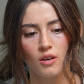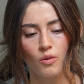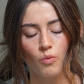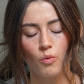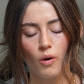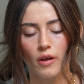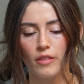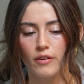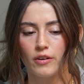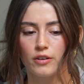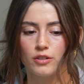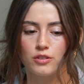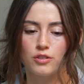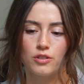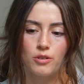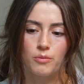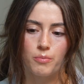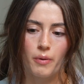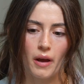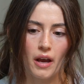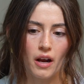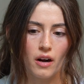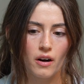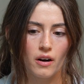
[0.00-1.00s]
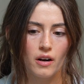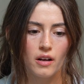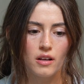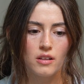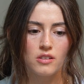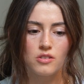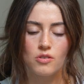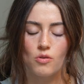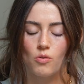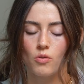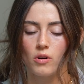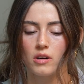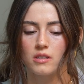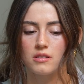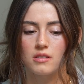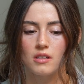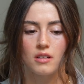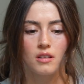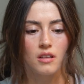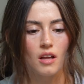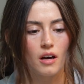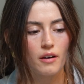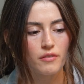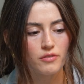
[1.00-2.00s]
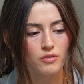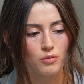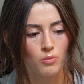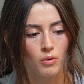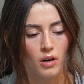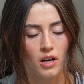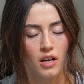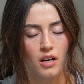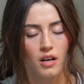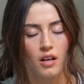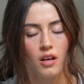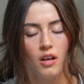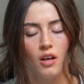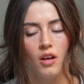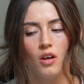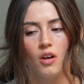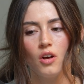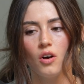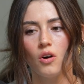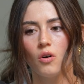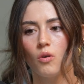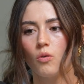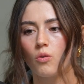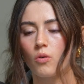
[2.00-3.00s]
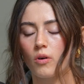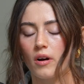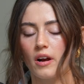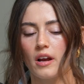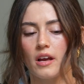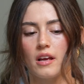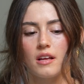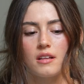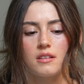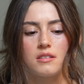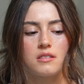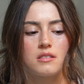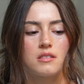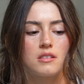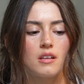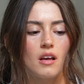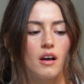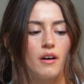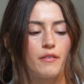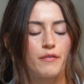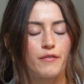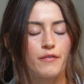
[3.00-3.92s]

whether it's your parents or it's a loved one or it's a